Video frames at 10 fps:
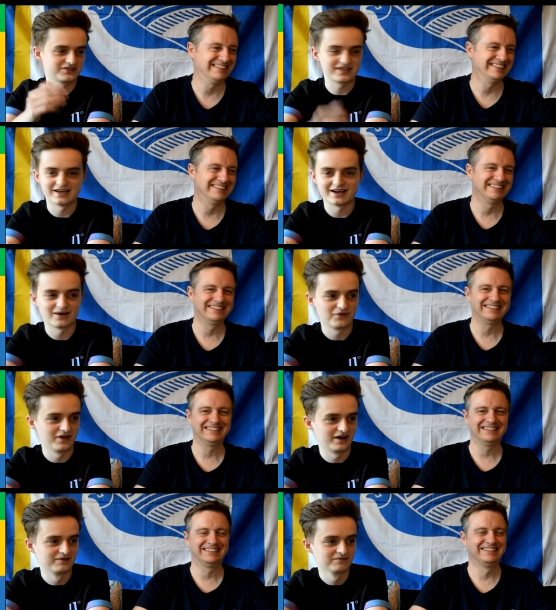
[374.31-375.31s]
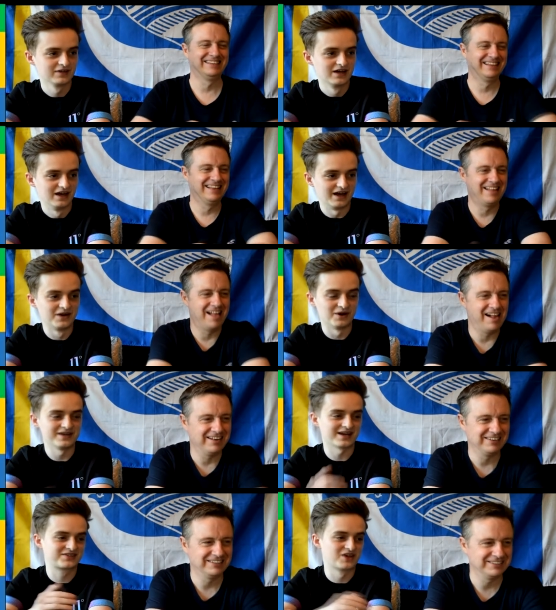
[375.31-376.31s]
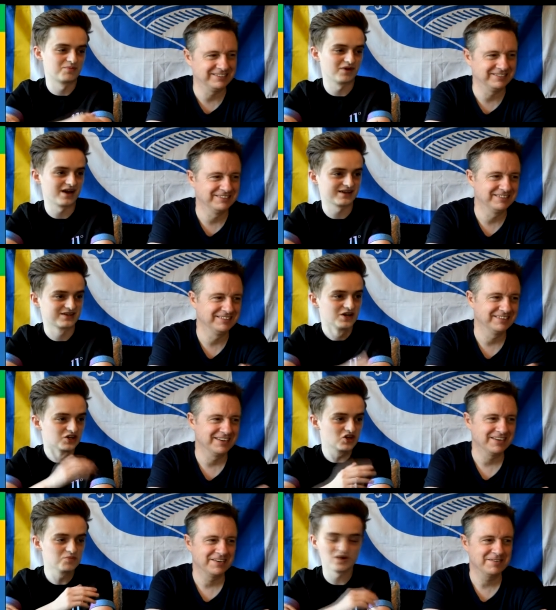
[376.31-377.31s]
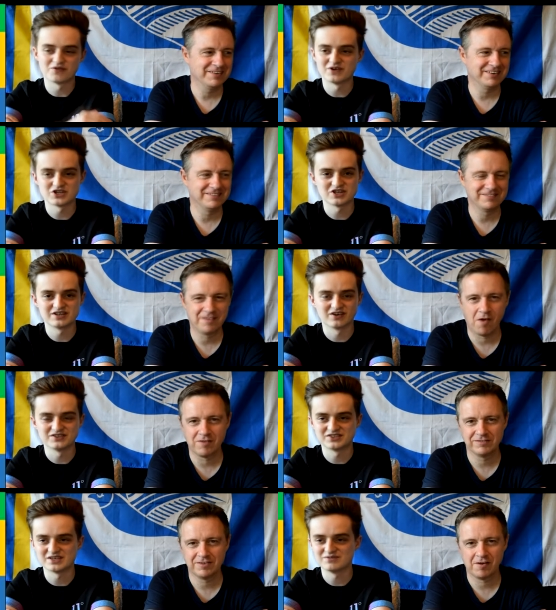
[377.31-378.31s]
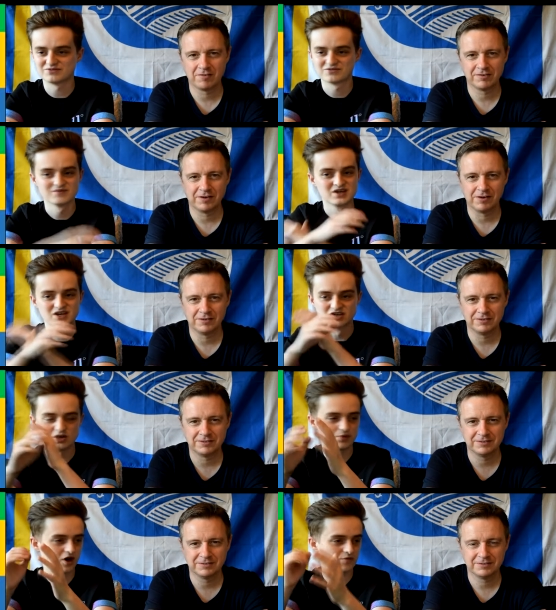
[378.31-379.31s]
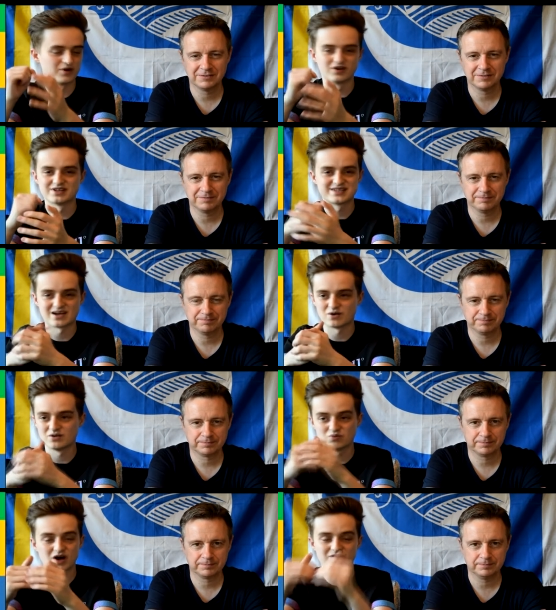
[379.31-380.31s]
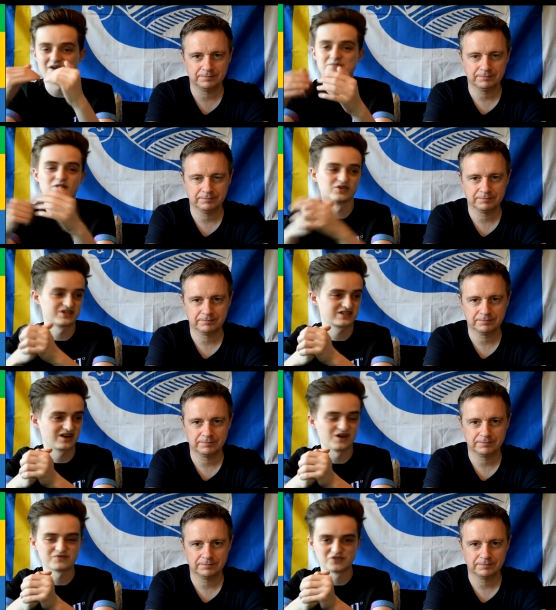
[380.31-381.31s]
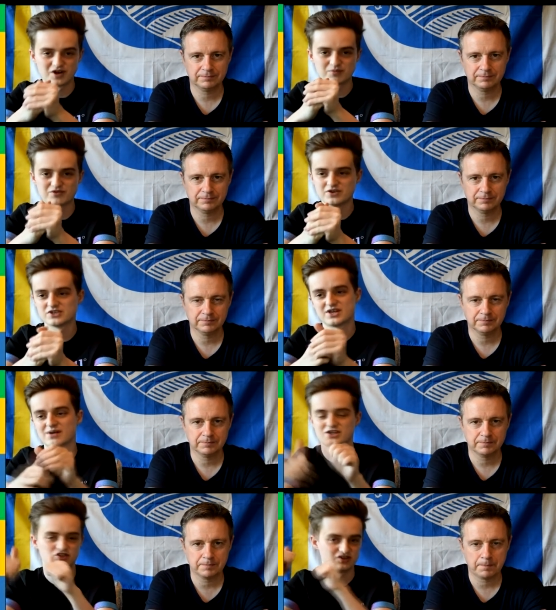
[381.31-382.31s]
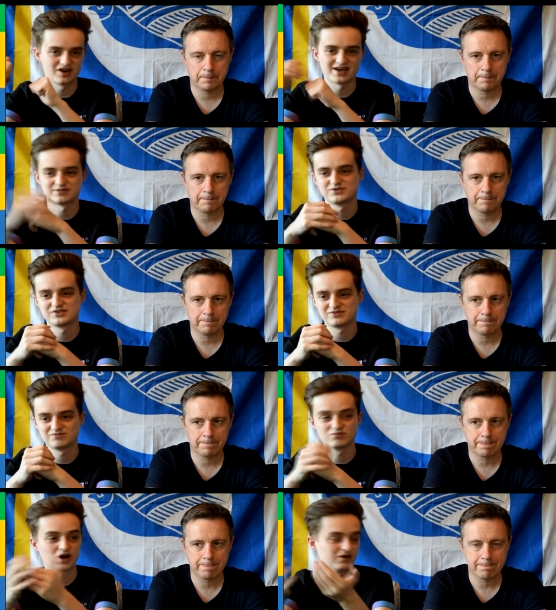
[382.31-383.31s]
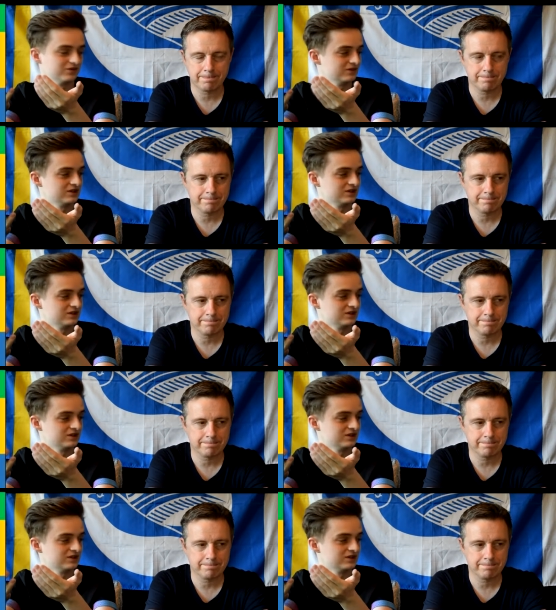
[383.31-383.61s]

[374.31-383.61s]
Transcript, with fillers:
Speaker 1: to get it out there. Anyway, next up I had QPR finishing in 19th. QPR have been on a down. Well, they've been on a decline for a number of years now. Last year I had not Well,